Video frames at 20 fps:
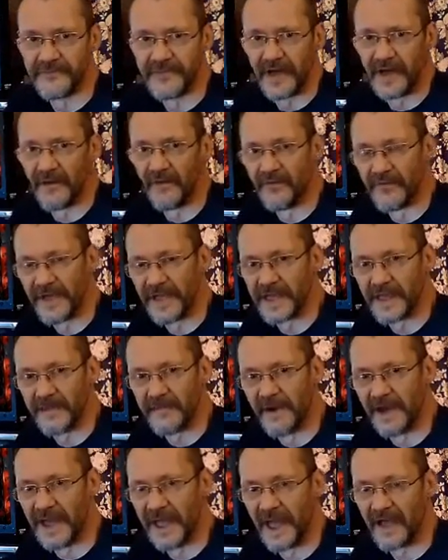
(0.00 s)
I don't think
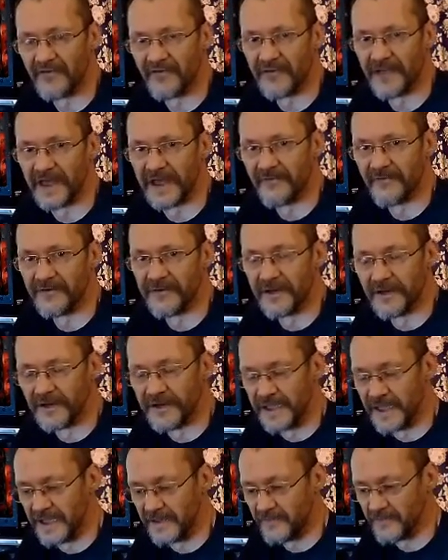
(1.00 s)
anybody actually ever done
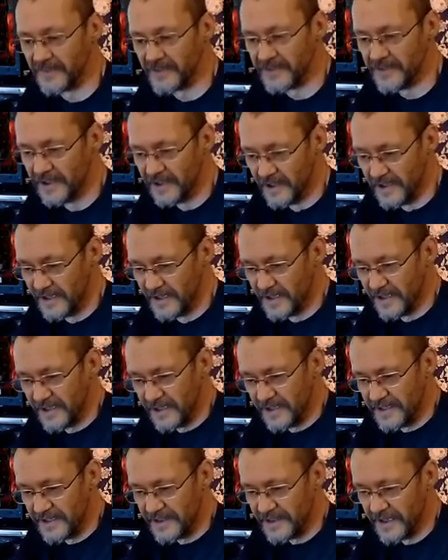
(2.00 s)
that, but,
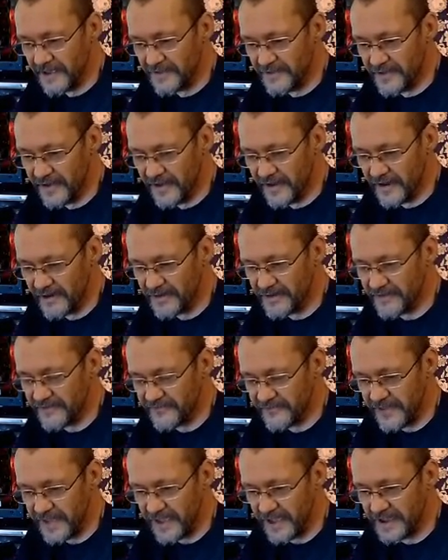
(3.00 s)
you know, you heard the
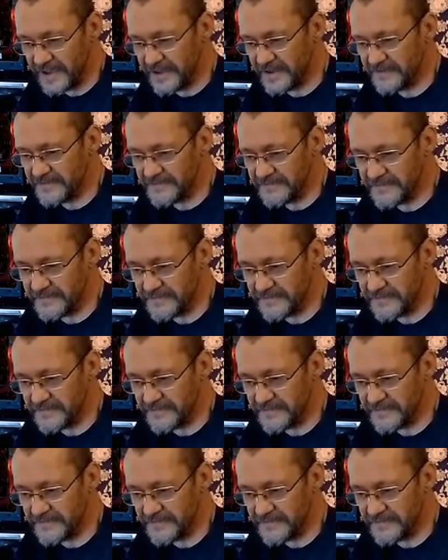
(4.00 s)
saying,